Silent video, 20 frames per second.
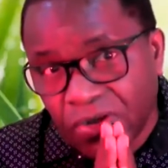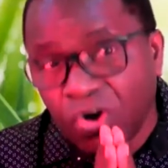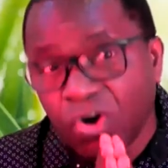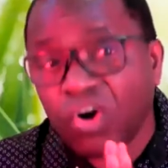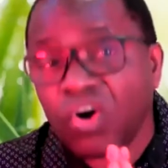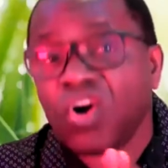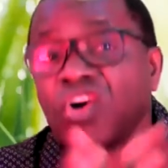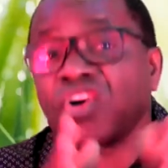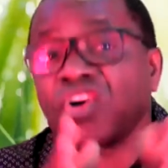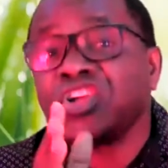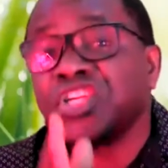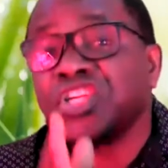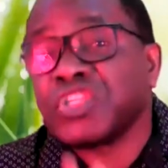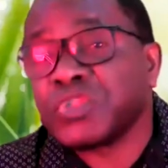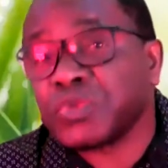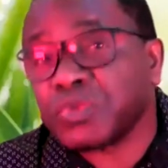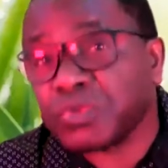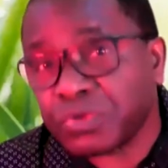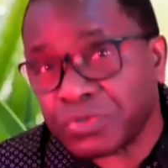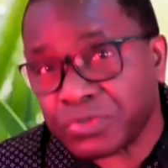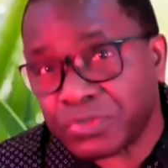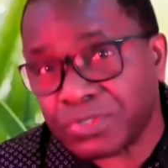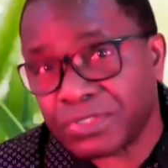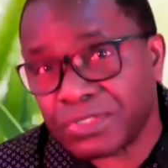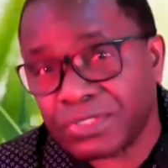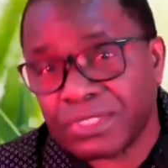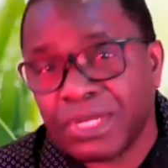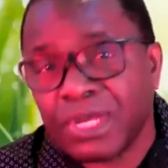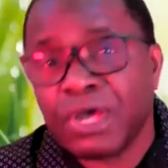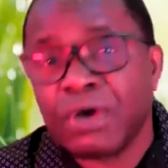or
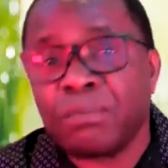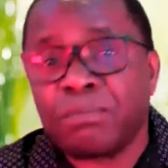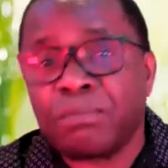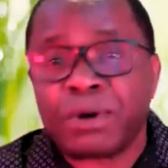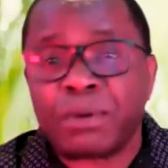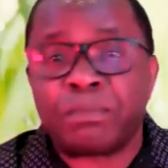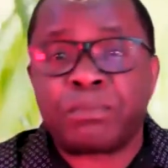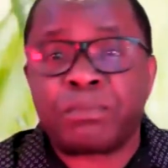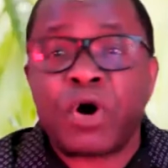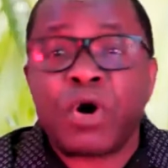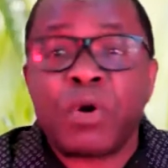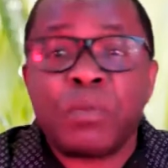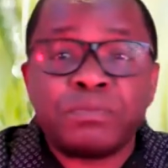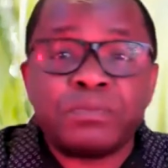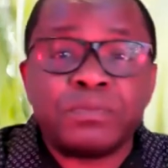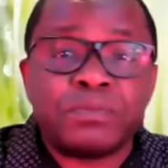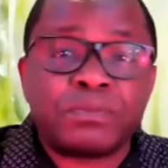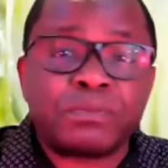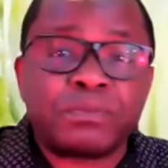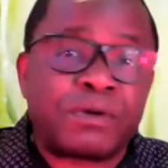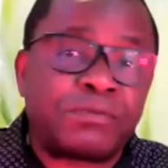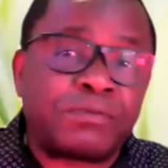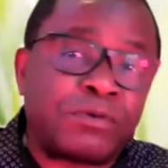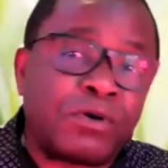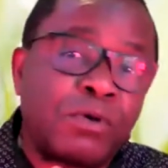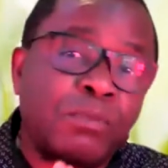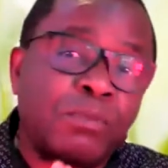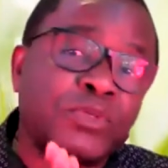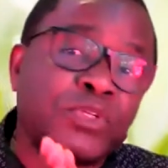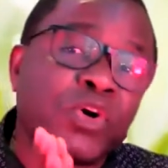rituals performed,
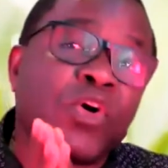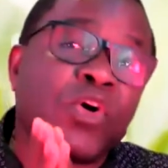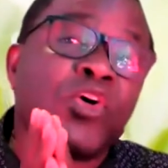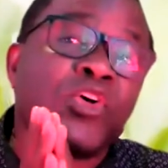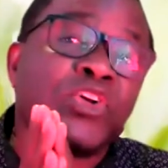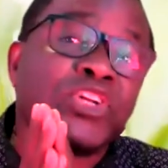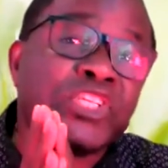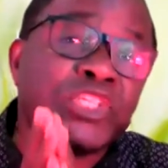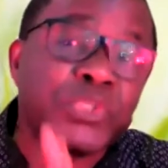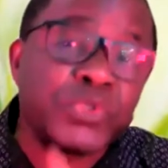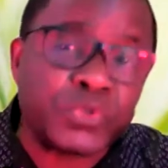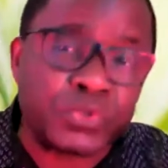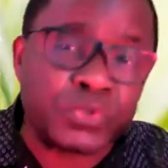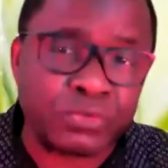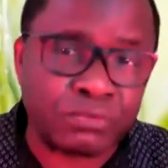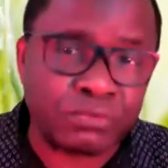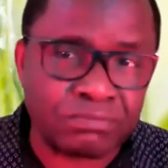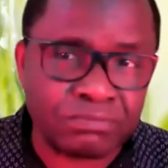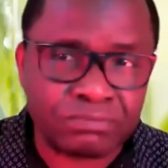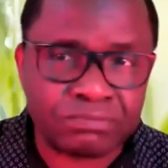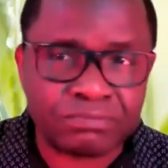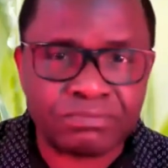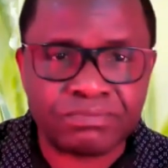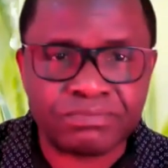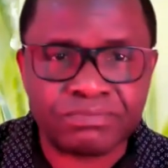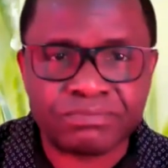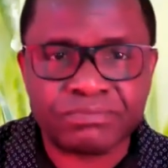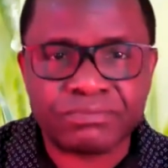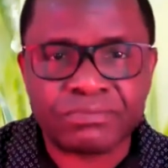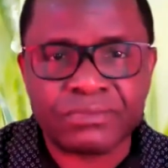performed on you
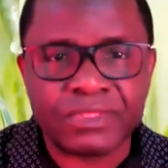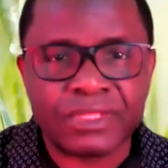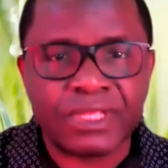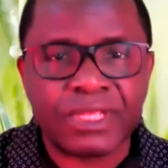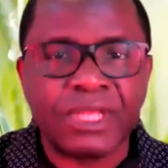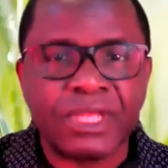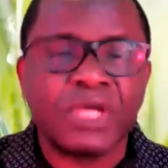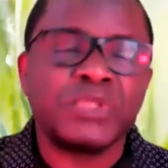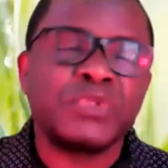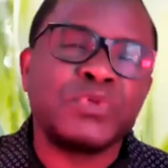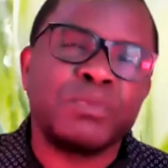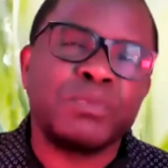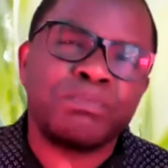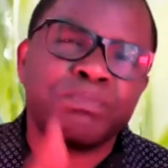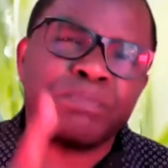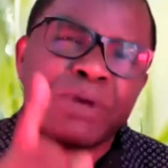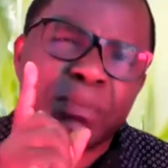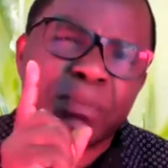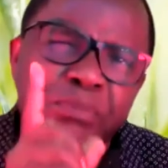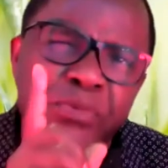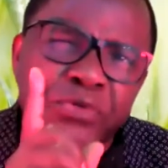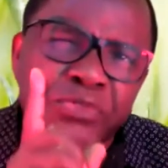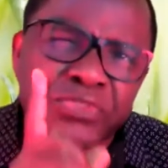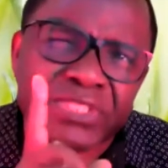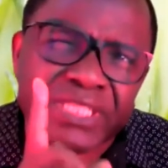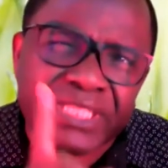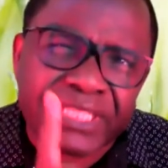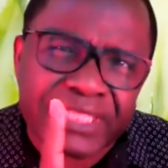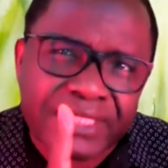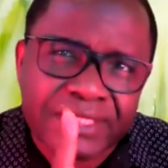to
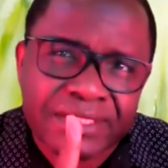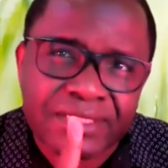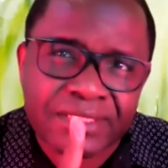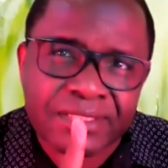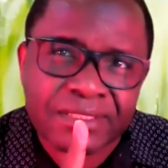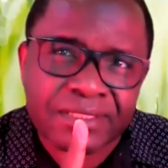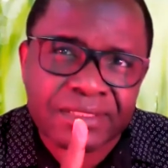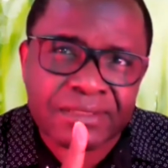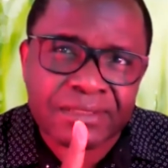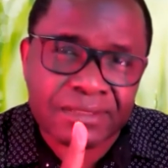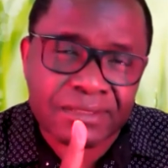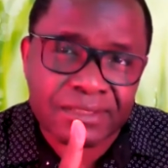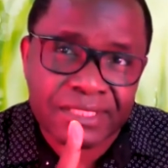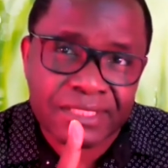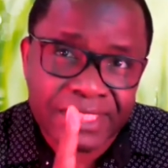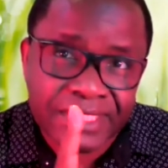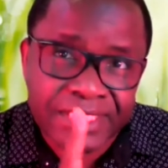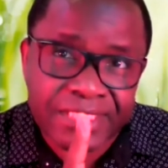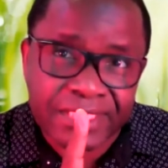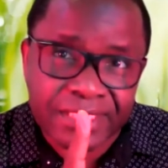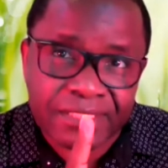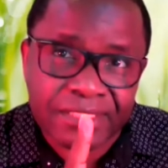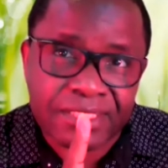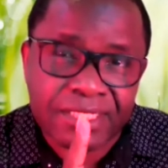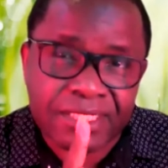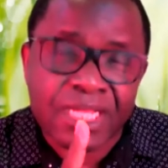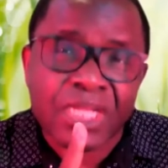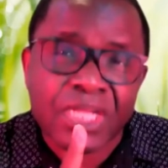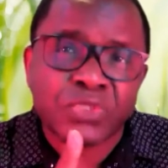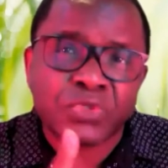purposely, listen,
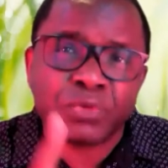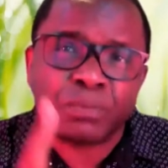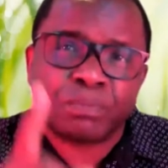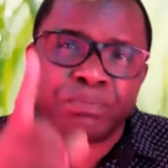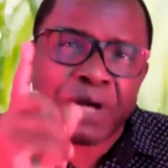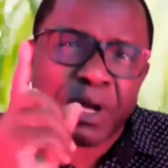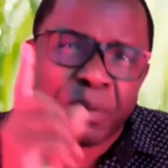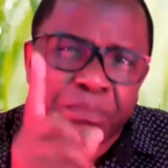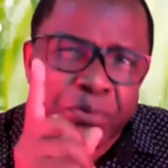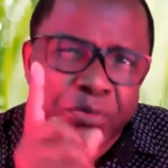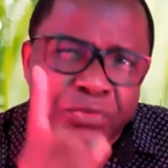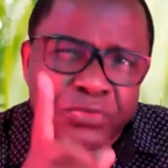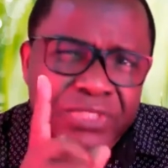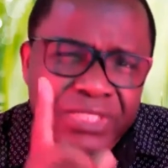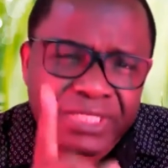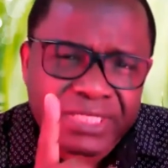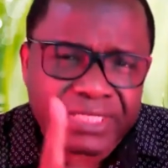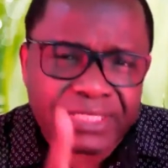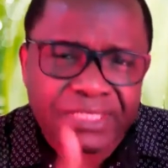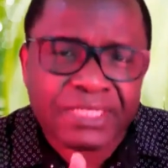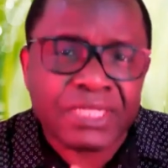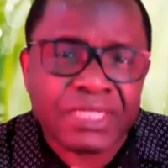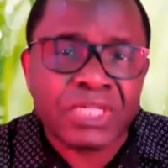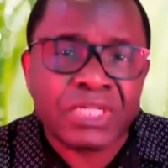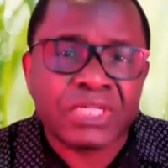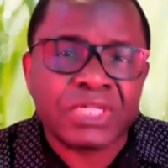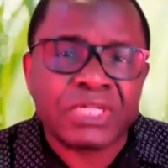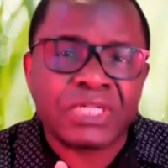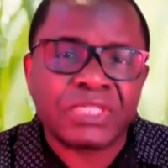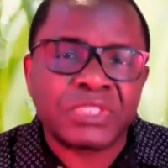to purposely
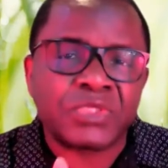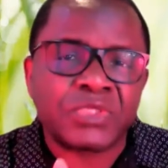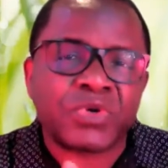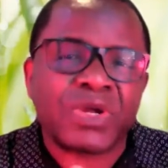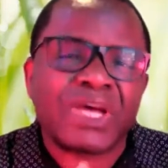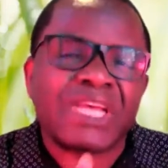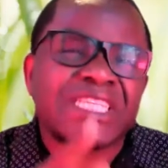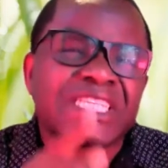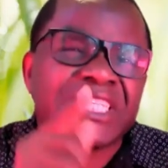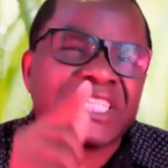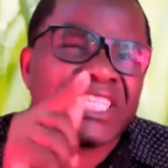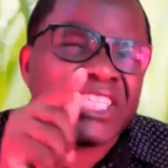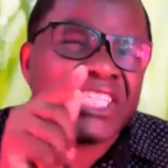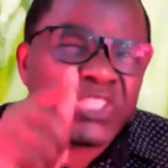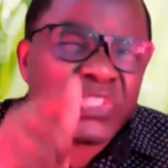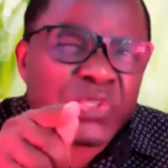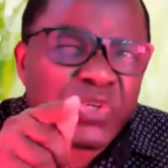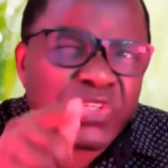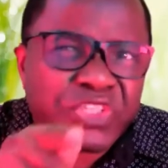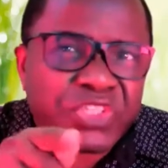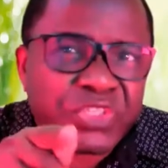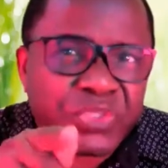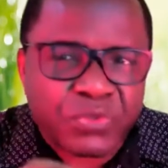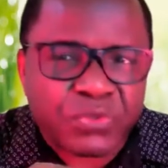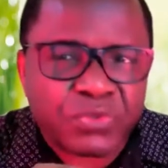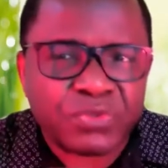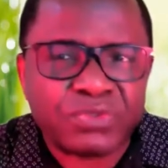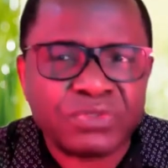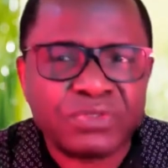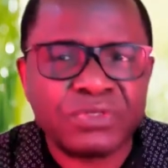transition
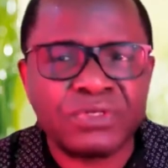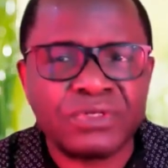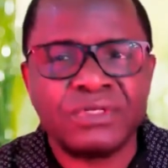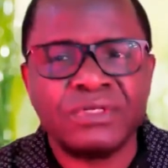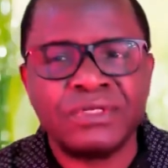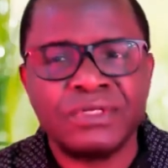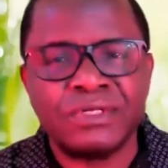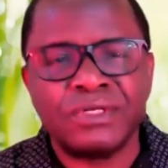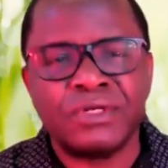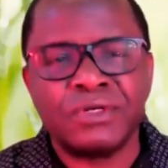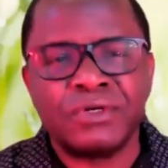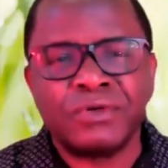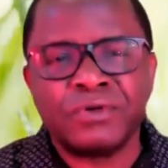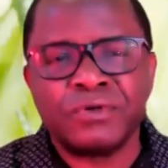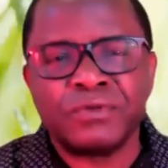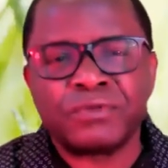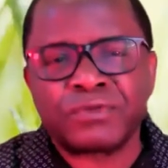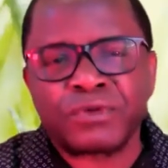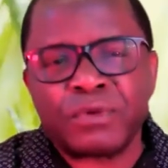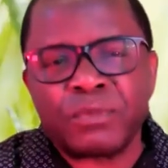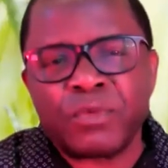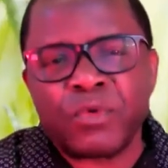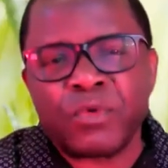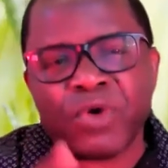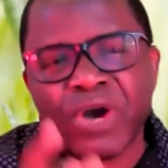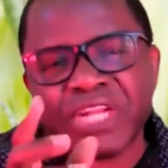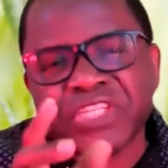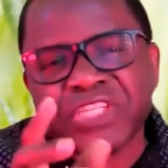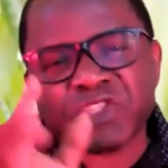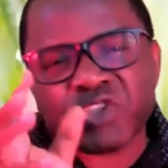you from
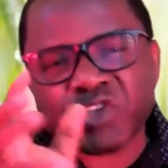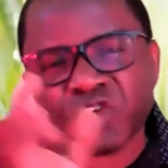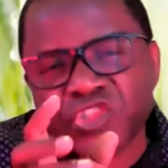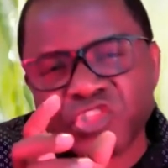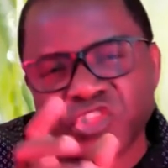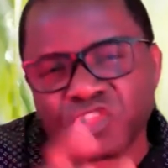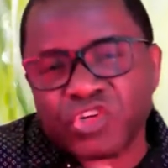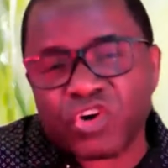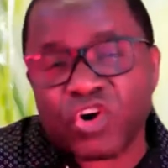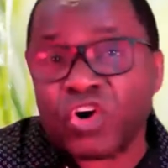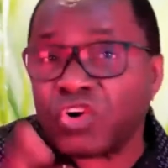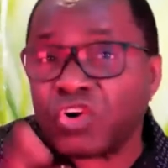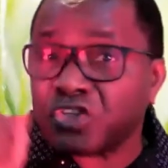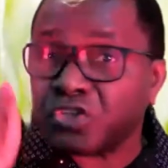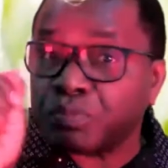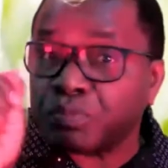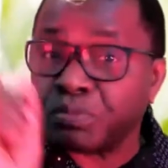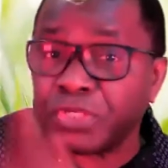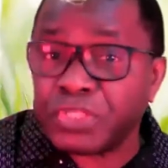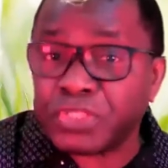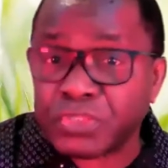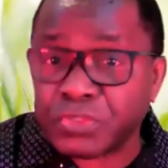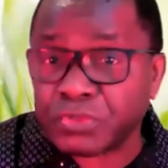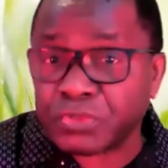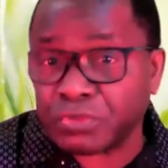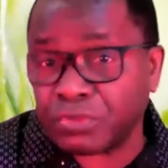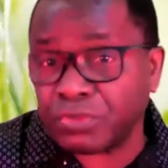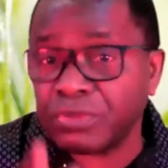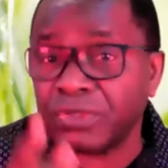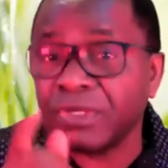one social or
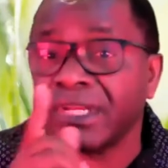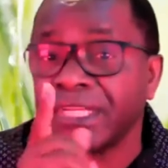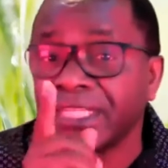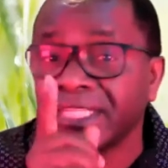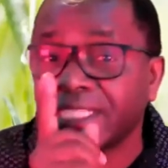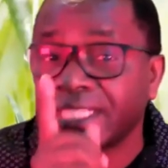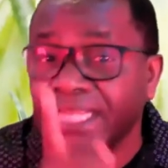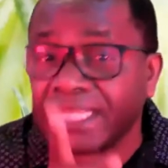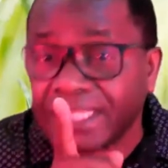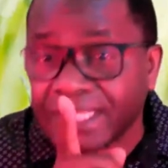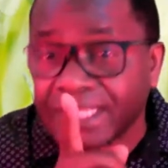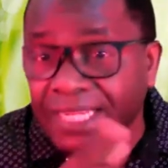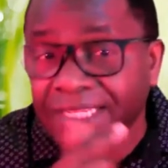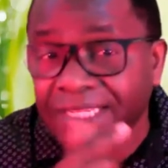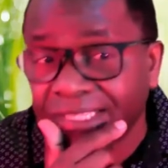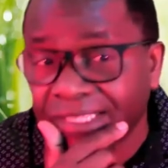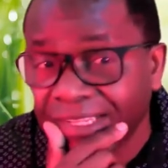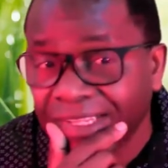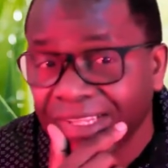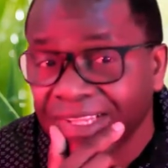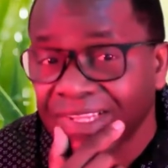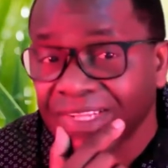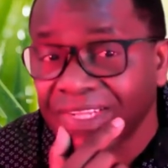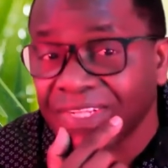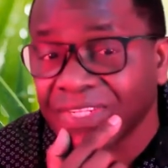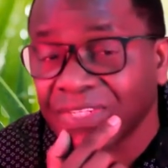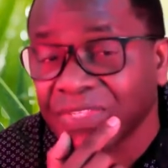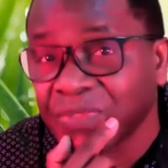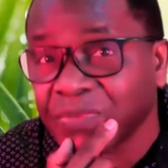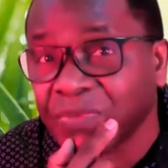spiritual status
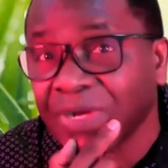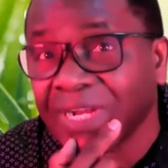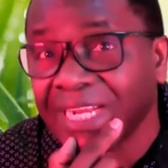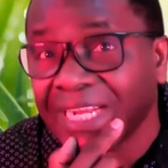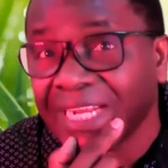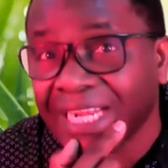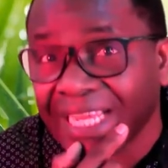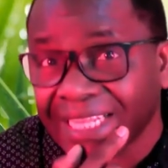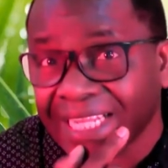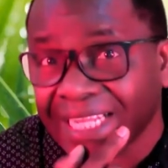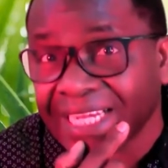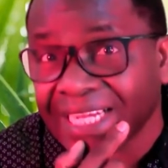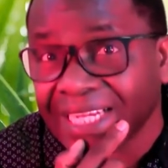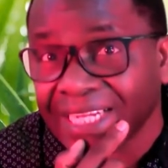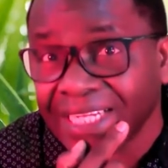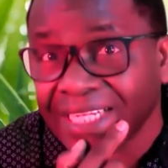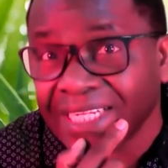to another